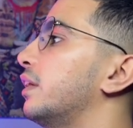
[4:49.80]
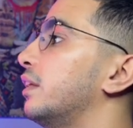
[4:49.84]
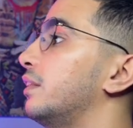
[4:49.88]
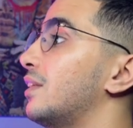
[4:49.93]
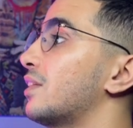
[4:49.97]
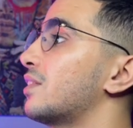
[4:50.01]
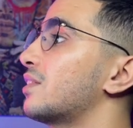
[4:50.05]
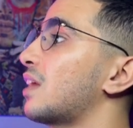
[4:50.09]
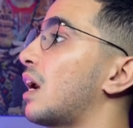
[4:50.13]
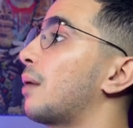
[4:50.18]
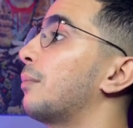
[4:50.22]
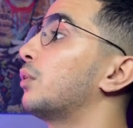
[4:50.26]
this
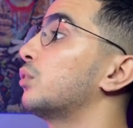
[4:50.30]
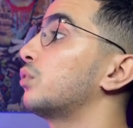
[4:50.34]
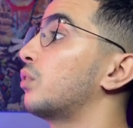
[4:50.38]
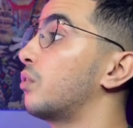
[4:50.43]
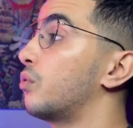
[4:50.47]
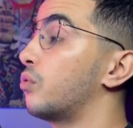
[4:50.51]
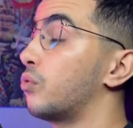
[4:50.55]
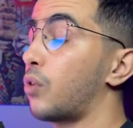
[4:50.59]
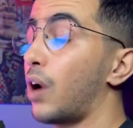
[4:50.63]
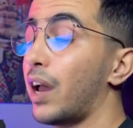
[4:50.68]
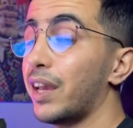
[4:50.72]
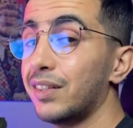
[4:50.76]
time on the
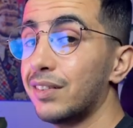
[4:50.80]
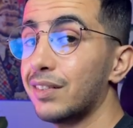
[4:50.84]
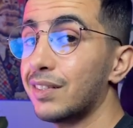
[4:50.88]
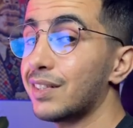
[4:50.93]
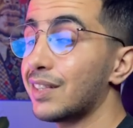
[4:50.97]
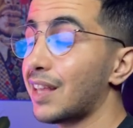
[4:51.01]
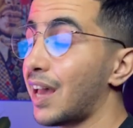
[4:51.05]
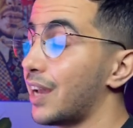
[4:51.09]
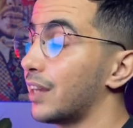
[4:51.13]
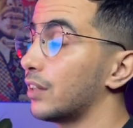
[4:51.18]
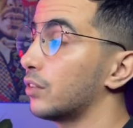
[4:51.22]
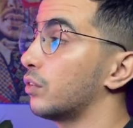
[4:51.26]
right
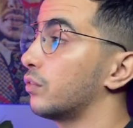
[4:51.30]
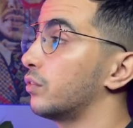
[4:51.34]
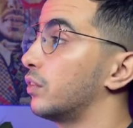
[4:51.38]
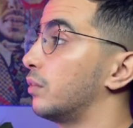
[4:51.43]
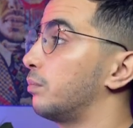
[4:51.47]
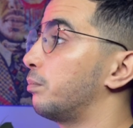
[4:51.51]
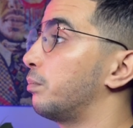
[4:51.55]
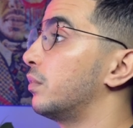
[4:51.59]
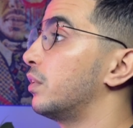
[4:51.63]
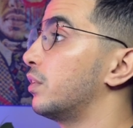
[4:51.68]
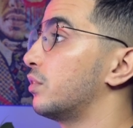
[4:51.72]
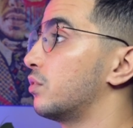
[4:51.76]
side of the
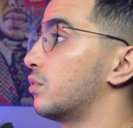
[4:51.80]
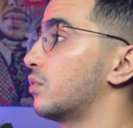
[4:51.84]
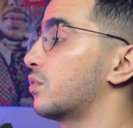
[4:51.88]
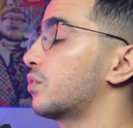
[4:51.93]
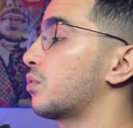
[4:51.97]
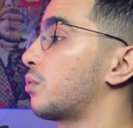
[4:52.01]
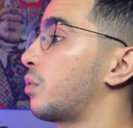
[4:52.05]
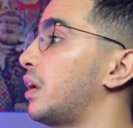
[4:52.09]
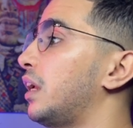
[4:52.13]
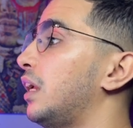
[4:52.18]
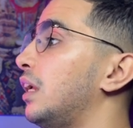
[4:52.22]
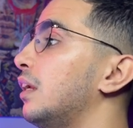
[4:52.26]

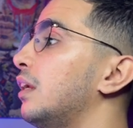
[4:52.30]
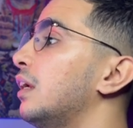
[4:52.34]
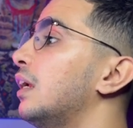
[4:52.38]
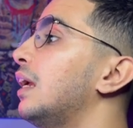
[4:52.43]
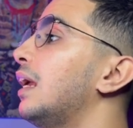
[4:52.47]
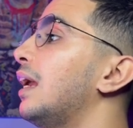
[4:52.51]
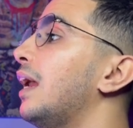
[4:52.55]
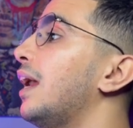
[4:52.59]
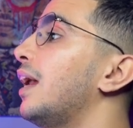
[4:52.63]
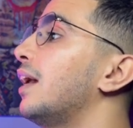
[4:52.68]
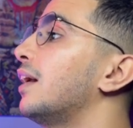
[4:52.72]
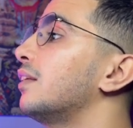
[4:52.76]
screen.
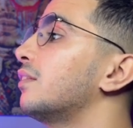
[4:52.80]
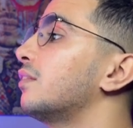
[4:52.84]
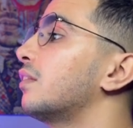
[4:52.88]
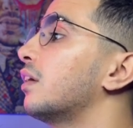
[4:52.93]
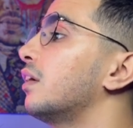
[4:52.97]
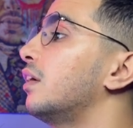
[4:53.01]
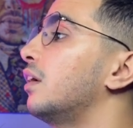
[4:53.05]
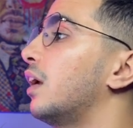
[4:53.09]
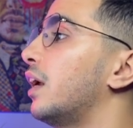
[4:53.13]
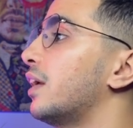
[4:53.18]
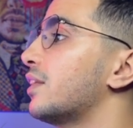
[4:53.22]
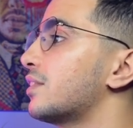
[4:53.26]
and
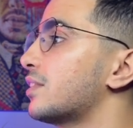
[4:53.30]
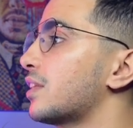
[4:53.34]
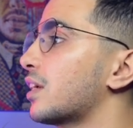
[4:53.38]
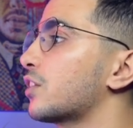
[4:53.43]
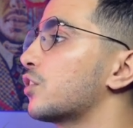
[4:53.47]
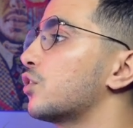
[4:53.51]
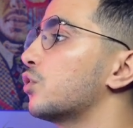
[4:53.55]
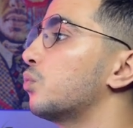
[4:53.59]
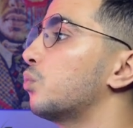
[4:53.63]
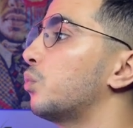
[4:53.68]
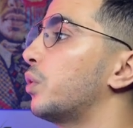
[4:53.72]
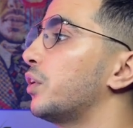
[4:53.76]
a
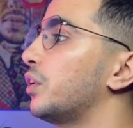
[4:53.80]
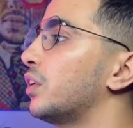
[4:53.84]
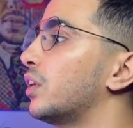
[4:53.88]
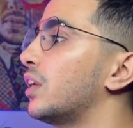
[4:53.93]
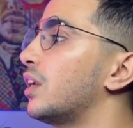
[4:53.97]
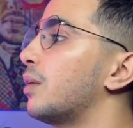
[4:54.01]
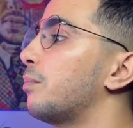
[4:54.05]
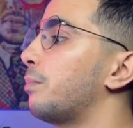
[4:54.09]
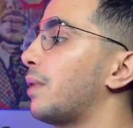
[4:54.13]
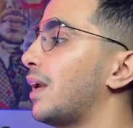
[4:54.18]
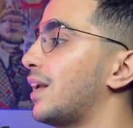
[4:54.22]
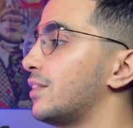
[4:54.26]
section where you're gonna
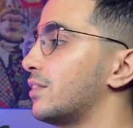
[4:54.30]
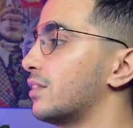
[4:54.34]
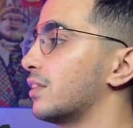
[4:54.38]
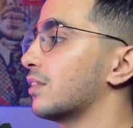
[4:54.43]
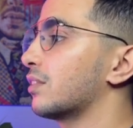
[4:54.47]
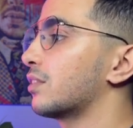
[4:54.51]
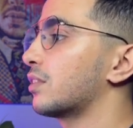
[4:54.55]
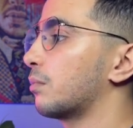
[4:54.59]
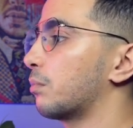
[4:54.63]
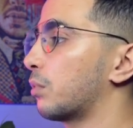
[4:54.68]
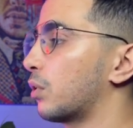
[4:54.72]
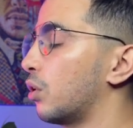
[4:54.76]
pass in
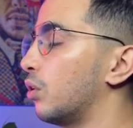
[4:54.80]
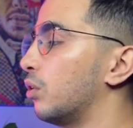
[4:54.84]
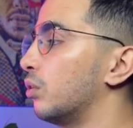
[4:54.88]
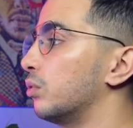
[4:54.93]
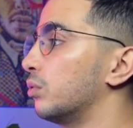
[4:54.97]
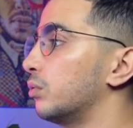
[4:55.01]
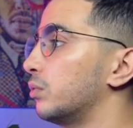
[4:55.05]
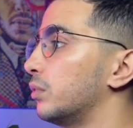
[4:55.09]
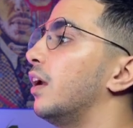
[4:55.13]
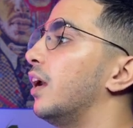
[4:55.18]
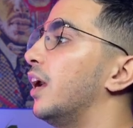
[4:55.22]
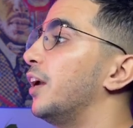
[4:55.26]
some code.
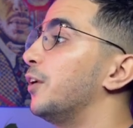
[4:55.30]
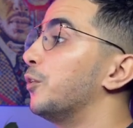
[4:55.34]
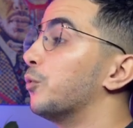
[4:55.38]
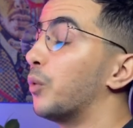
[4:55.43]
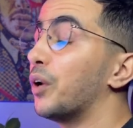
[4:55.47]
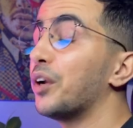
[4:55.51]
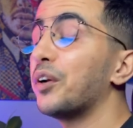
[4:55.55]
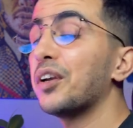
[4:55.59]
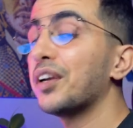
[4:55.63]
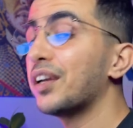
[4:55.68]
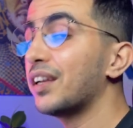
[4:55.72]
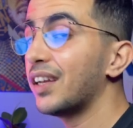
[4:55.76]
And where
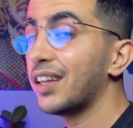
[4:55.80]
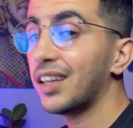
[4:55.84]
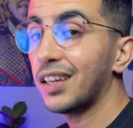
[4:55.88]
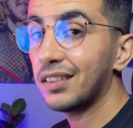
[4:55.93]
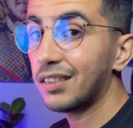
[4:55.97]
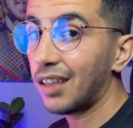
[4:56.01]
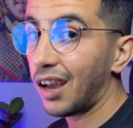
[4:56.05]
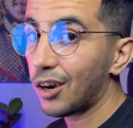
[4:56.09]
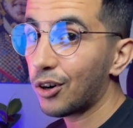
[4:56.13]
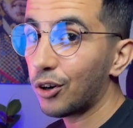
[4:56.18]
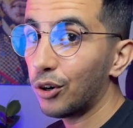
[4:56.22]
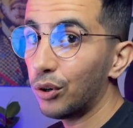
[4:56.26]
you're gonna get
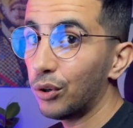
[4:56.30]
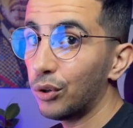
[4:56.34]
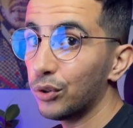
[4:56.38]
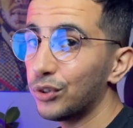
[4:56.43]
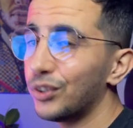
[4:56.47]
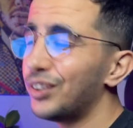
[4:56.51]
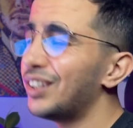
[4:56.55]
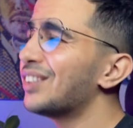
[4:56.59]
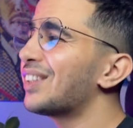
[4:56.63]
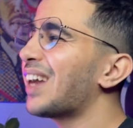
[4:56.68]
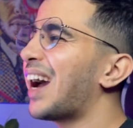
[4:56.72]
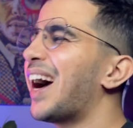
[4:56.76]
that code, you
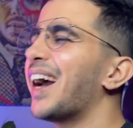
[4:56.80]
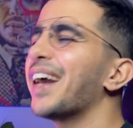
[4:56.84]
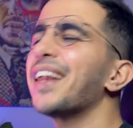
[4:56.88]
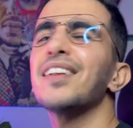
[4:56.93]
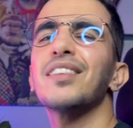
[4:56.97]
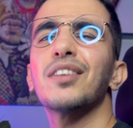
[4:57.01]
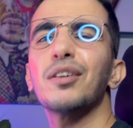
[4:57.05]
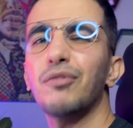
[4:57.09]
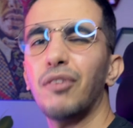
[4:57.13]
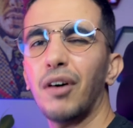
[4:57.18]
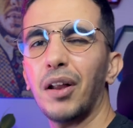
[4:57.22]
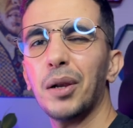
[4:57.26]
need to hire a
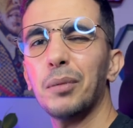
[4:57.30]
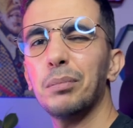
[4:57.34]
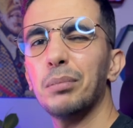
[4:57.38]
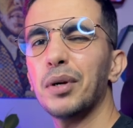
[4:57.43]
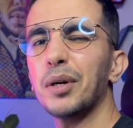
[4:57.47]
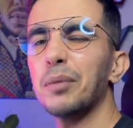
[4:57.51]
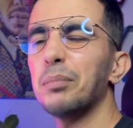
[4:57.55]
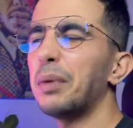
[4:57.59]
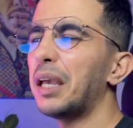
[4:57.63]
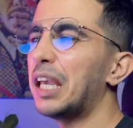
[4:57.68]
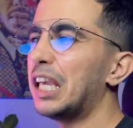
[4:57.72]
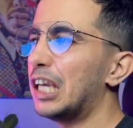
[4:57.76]
developer,
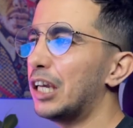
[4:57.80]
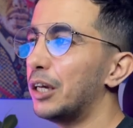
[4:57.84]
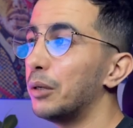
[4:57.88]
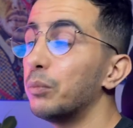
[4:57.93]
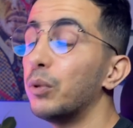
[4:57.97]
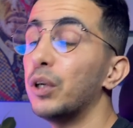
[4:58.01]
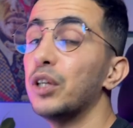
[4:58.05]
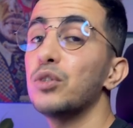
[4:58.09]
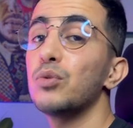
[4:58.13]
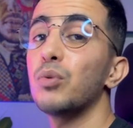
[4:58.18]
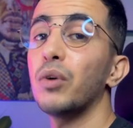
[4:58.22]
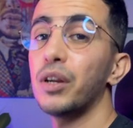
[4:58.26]
pay him,
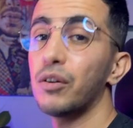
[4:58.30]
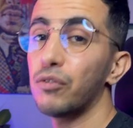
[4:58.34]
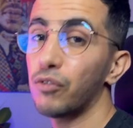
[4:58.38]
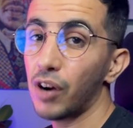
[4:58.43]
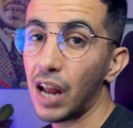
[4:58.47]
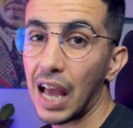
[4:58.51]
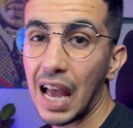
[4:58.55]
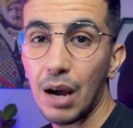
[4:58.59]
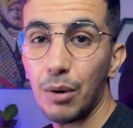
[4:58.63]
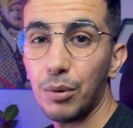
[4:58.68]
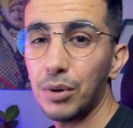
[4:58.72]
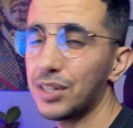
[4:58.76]
wait 24
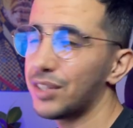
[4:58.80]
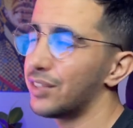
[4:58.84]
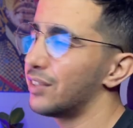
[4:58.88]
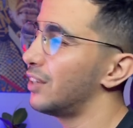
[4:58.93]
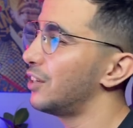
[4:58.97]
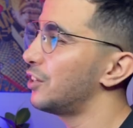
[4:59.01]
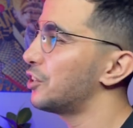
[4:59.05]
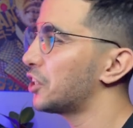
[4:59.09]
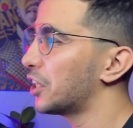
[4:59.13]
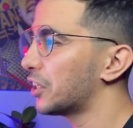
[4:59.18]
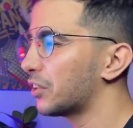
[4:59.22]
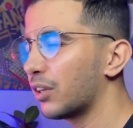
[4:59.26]
hours, then
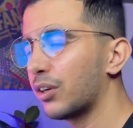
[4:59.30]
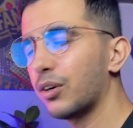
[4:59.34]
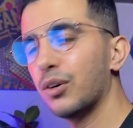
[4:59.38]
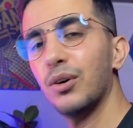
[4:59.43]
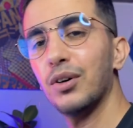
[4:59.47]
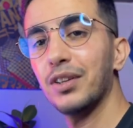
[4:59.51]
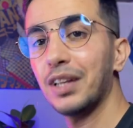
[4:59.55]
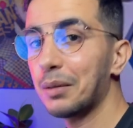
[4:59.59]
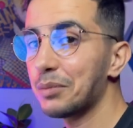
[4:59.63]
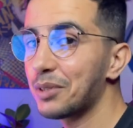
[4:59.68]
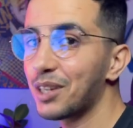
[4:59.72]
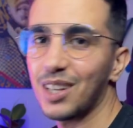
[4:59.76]
check the code.
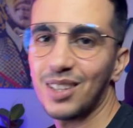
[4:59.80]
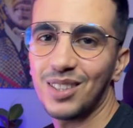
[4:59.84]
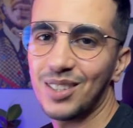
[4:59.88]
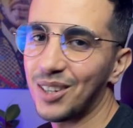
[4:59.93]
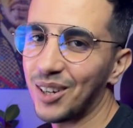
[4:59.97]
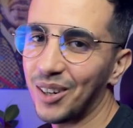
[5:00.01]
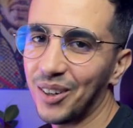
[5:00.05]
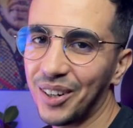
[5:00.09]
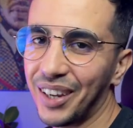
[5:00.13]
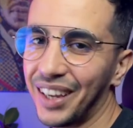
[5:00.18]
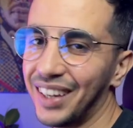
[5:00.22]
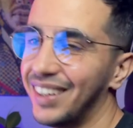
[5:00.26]
I'm just
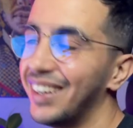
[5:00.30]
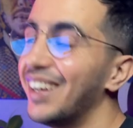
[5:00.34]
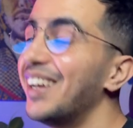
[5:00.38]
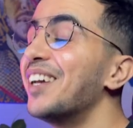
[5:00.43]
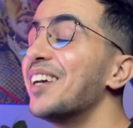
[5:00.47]
joking.